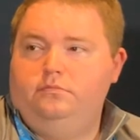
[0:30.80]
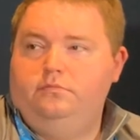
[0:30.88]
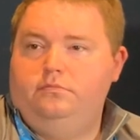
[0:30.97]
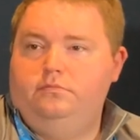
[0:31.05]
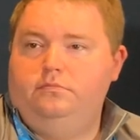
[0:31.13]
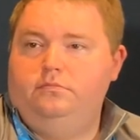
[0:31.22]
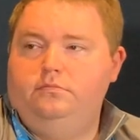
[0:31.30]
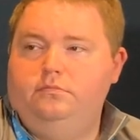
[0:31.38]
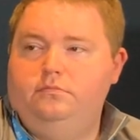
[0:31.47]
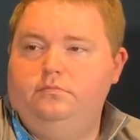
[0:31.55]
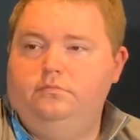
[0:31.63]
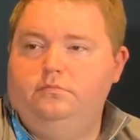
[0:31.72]

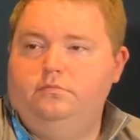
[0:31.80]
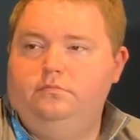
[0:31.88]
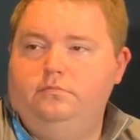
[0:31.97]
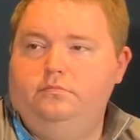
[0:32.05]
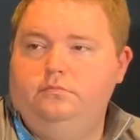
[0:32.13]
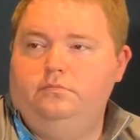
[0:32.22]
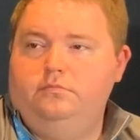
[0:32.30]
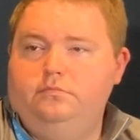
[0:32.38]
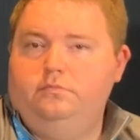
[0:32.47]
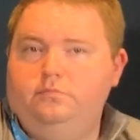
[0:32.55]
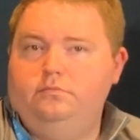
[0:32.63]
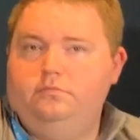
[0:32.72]

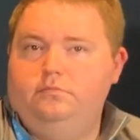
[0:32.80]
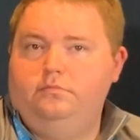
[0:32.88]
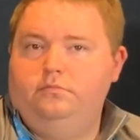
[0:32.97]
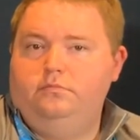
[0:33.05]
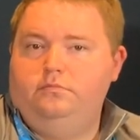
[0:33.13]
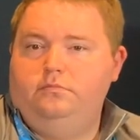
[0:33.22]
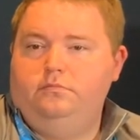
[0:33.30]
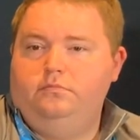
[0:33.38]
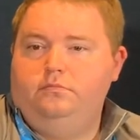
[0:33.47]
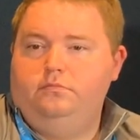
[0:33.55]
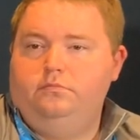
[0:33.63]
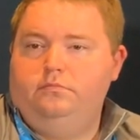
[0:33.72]

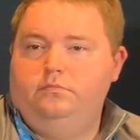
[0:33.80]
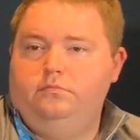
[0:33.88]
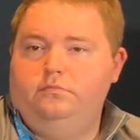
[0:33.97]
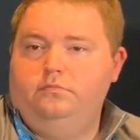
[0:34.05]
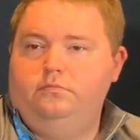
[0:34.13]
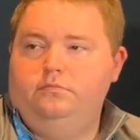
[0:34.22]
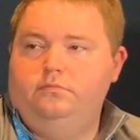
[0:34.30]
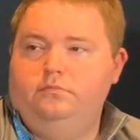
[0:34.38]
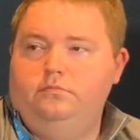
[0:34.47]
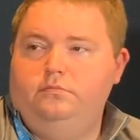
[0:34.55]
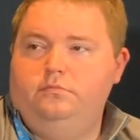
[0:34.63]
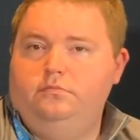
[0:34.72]

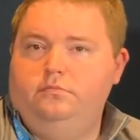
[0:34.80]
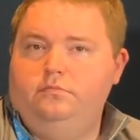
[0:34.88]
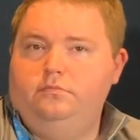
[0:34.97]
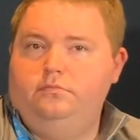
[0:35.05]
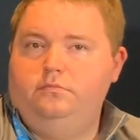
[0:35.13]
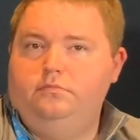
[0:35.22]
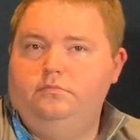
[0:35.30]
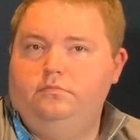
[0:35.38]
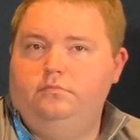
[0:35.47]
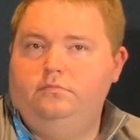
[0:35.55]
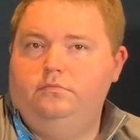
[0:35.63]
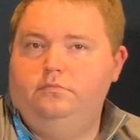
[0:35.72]

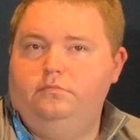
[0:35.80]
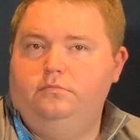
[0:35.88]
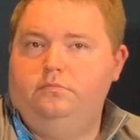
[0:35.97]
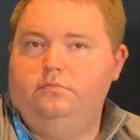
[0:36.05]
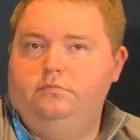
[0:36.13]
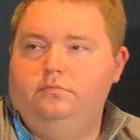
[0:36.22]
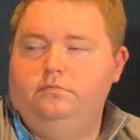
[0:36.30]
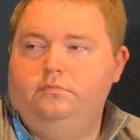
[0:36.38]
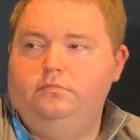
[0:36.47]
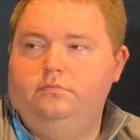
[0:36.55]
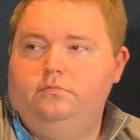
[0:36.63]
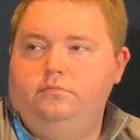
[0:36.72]

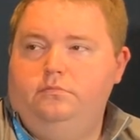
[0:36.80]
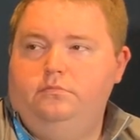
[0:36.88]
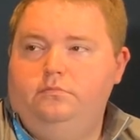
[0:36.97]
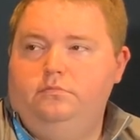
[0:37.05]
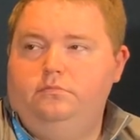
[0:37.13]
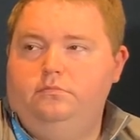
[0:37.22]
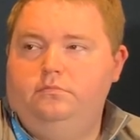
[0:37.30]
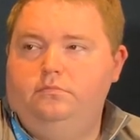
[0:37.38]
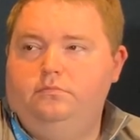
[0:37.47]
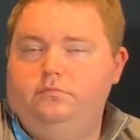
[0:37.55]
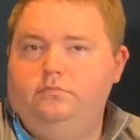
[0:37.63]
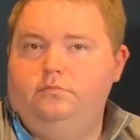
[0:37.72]

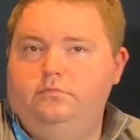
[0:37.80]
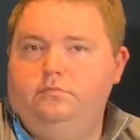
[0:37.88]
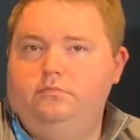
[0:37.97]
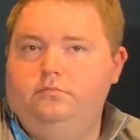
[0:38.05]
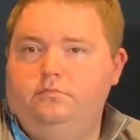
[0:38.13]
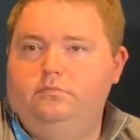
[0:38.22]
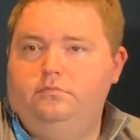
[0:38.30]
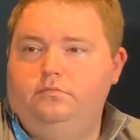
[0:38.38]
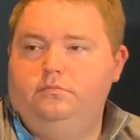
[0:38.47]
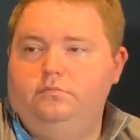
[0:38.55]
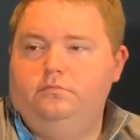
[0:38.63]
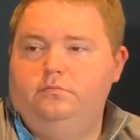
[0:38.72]
(not speaking)